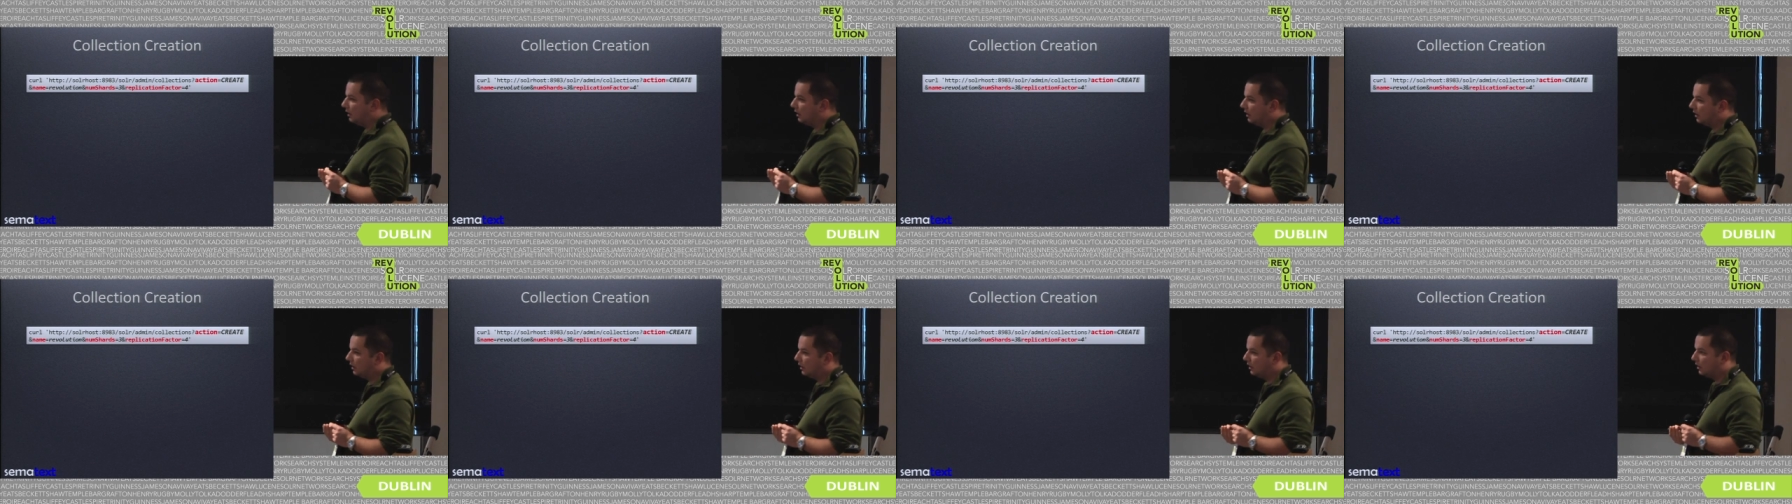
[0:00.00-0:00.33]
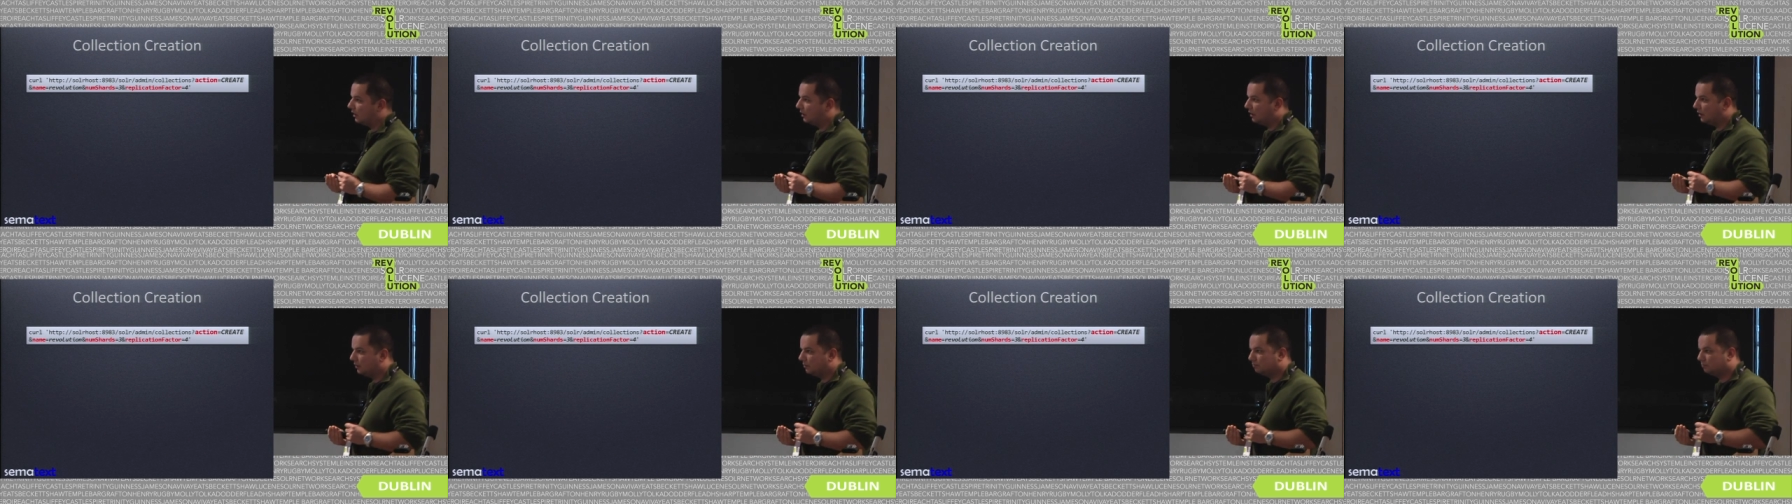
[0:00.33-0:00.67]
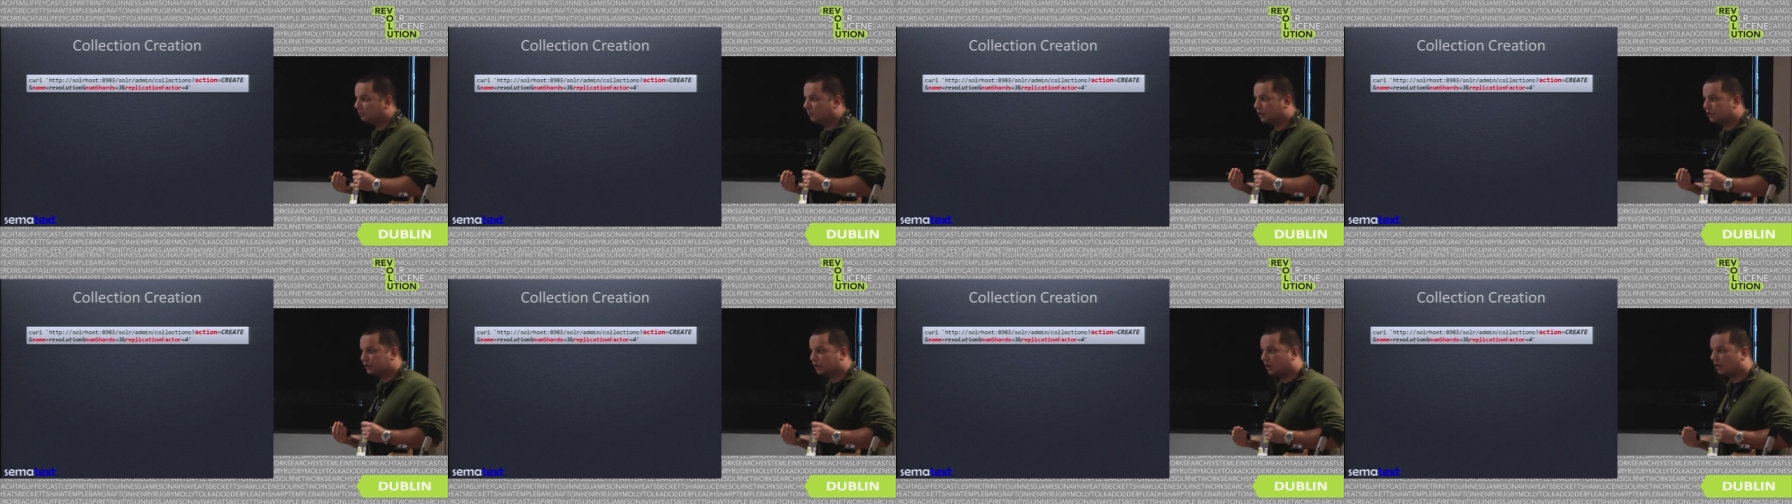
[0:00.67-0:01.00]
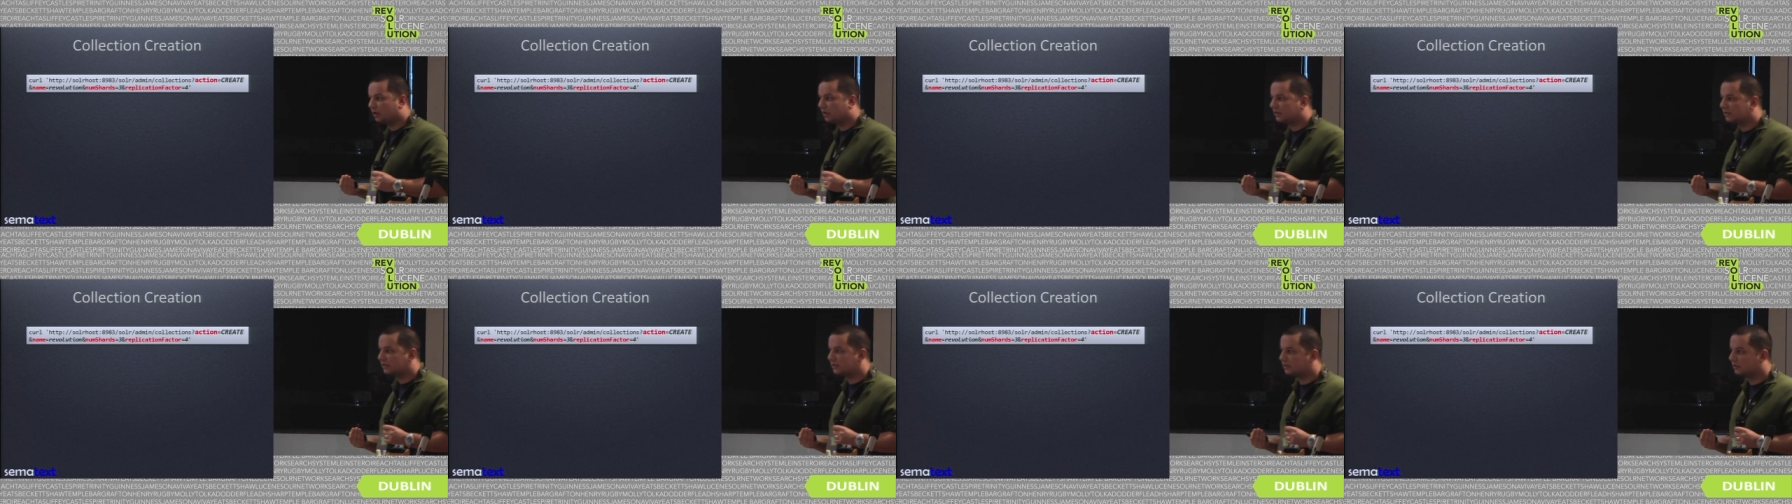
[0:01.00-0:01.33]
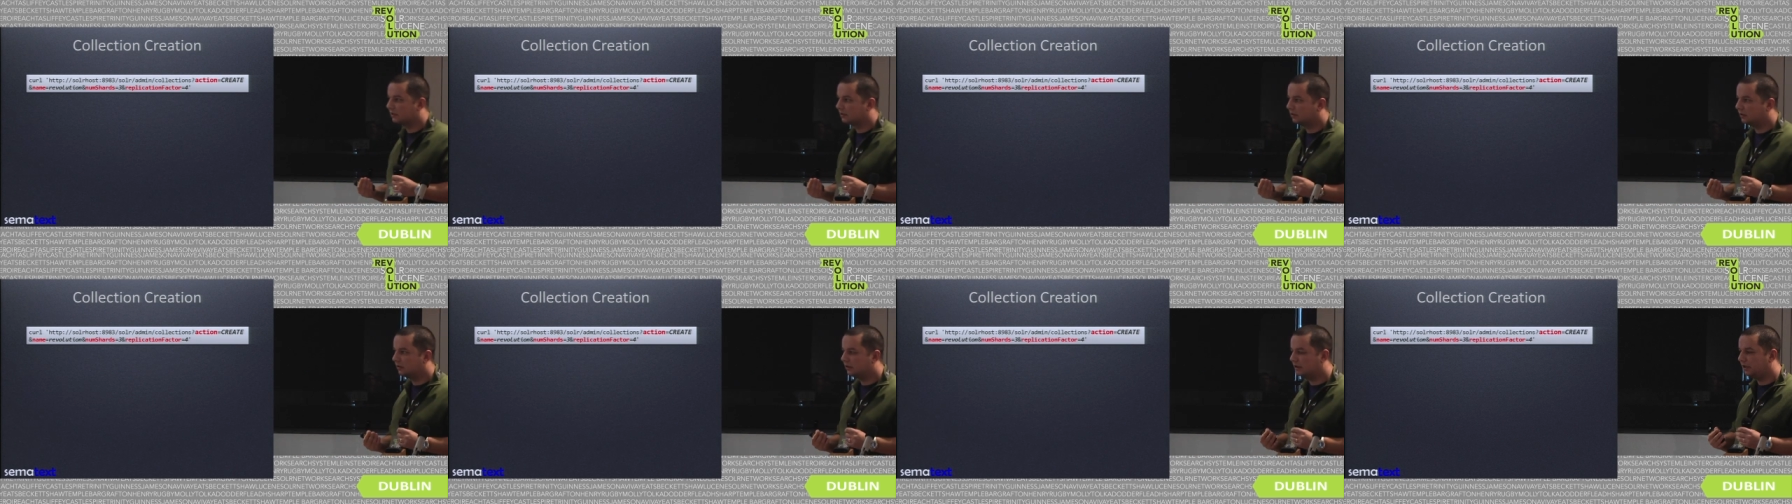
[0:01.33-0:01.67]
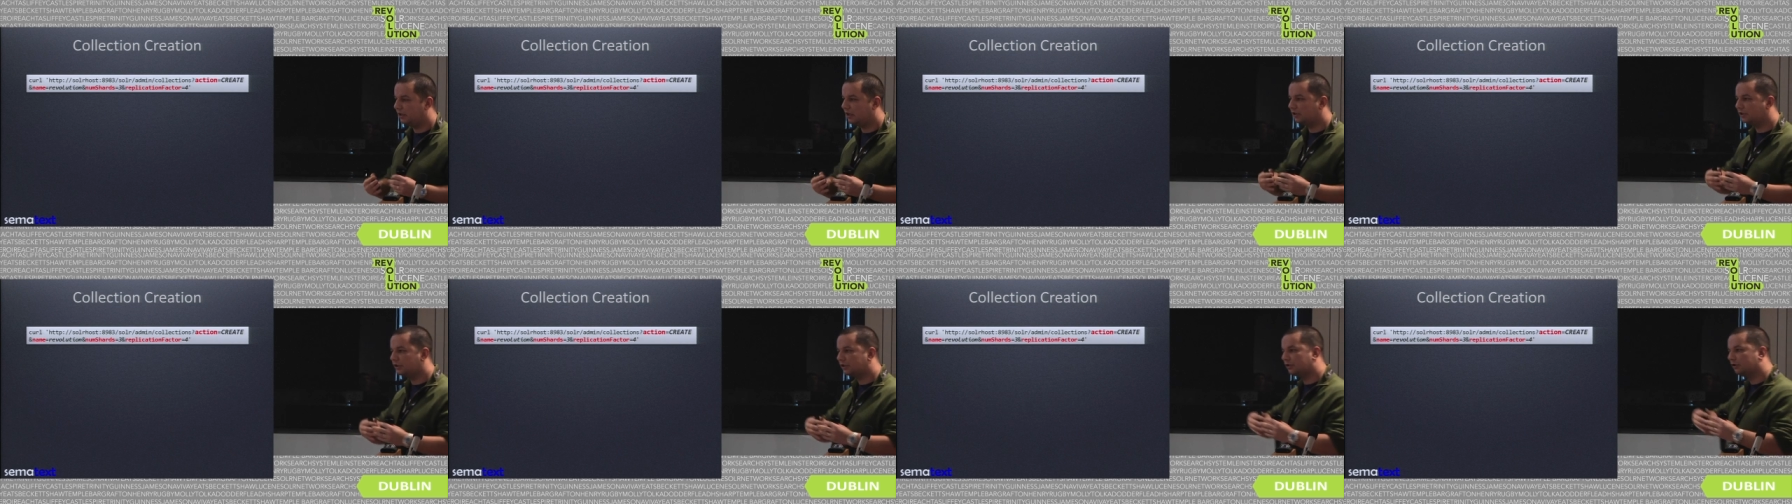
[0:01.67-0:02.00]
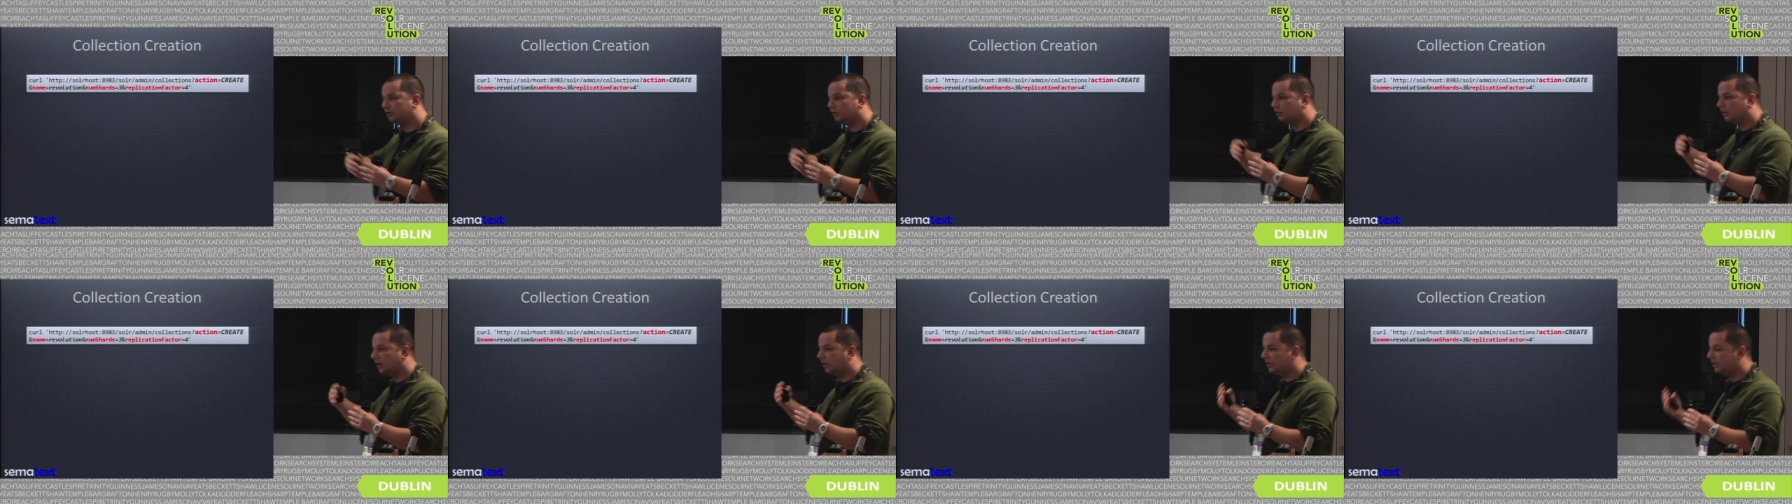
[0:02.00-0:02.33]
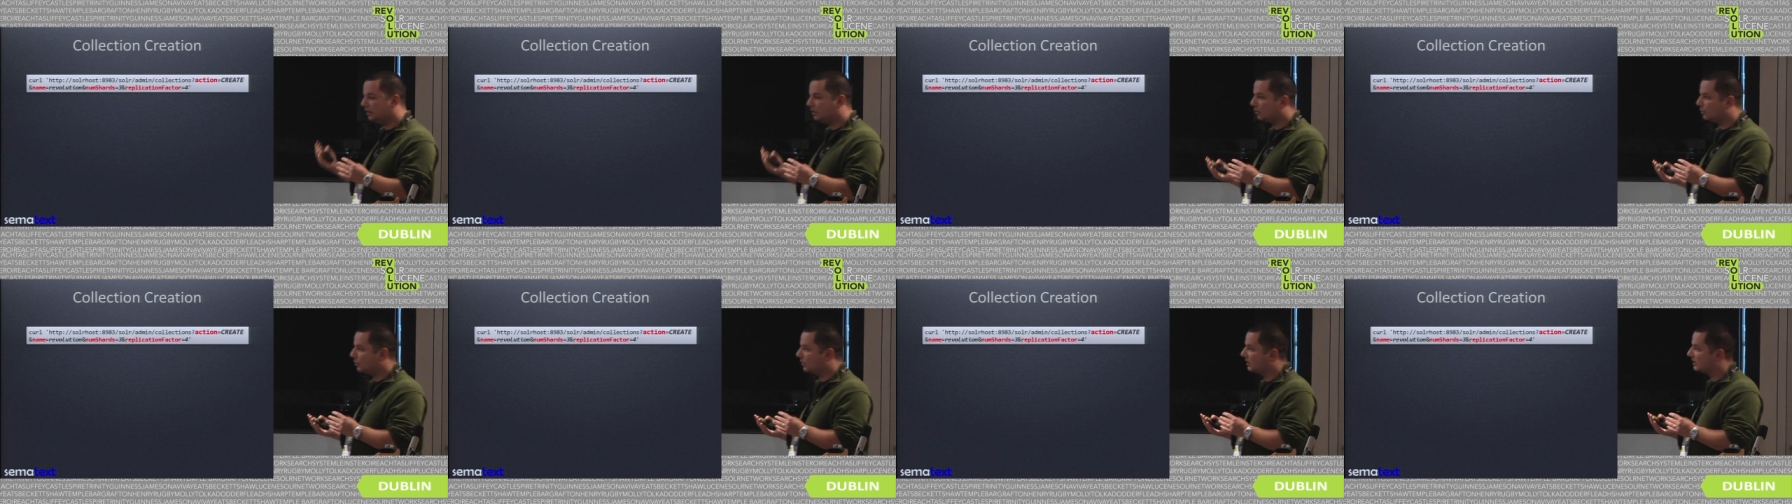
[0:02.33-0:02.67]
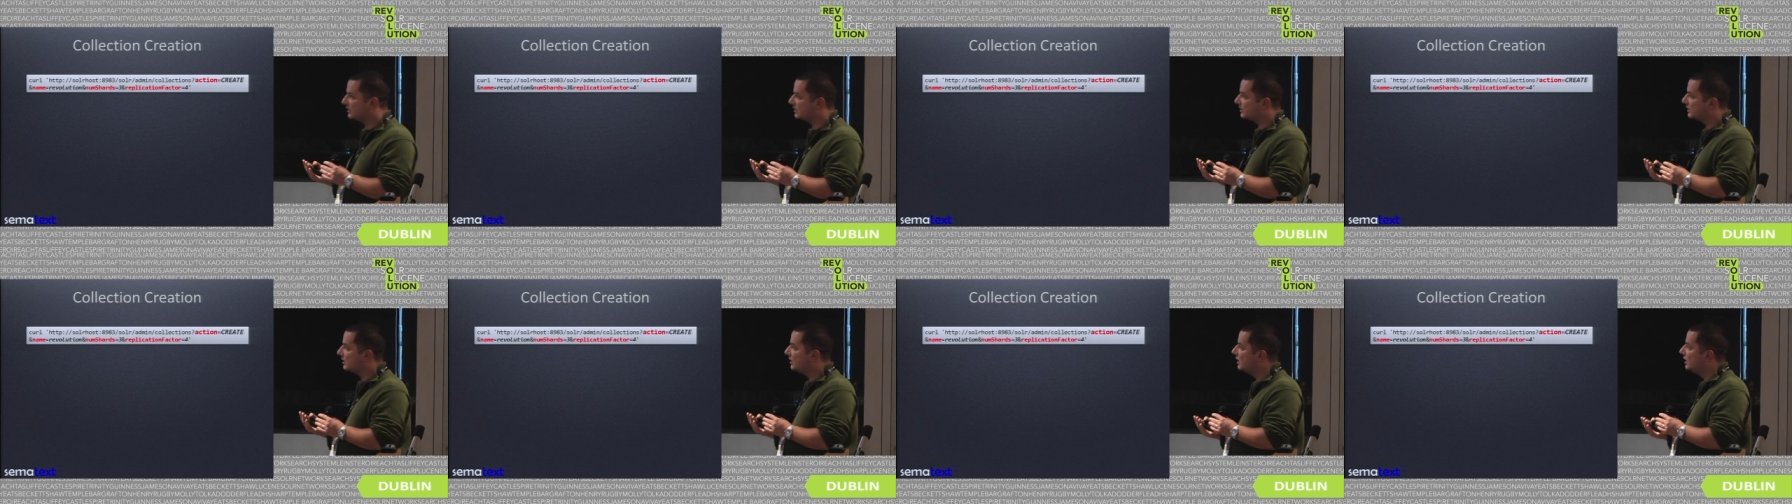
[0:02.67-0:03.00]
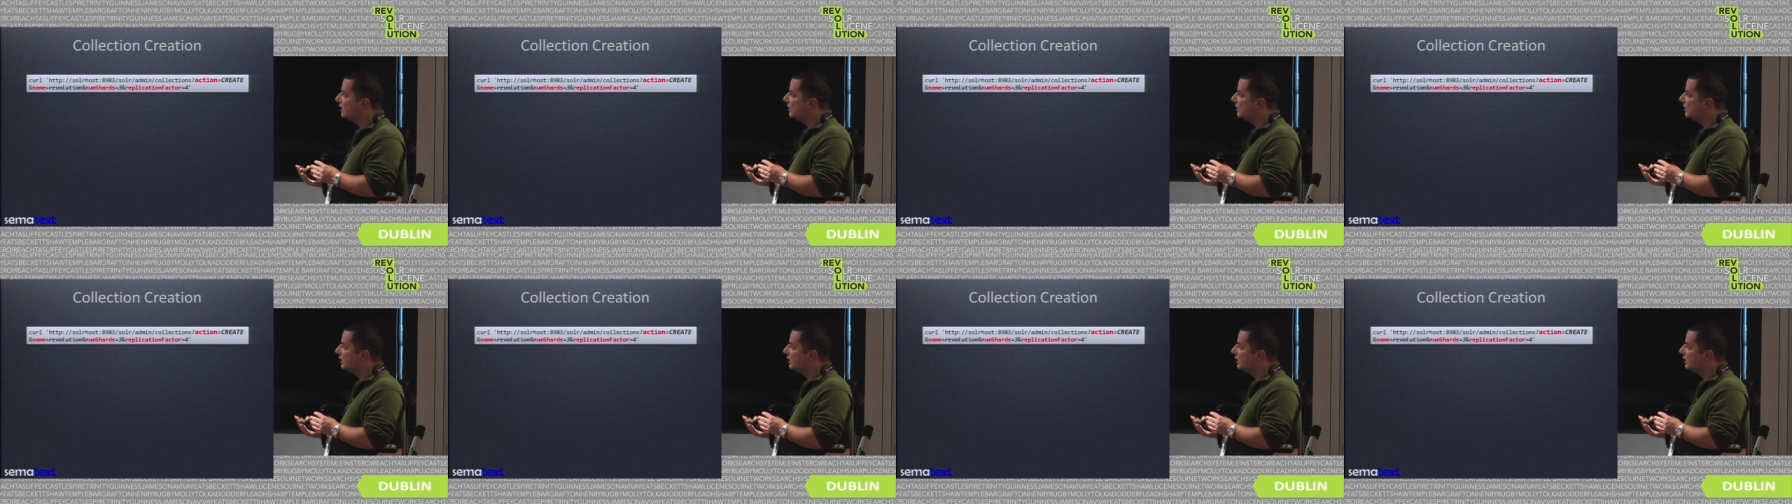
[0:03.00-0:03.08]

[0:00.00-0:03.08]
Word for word: uh, shards in addition to the leader ones.